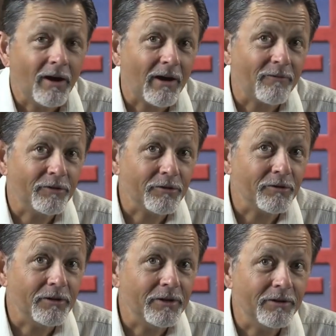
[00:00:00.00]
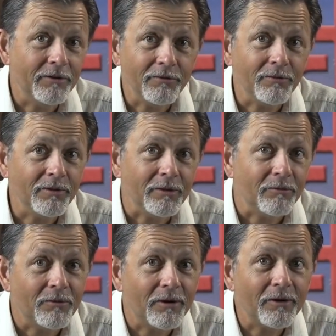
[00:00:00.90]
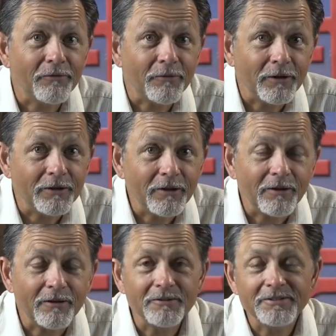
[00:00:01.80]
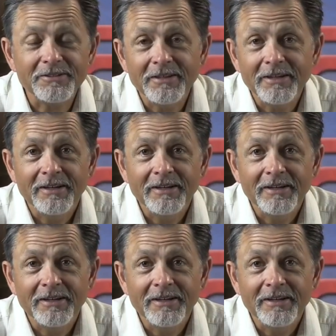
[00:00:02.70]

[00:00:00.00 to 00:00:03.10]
often turn into really wonderful adults,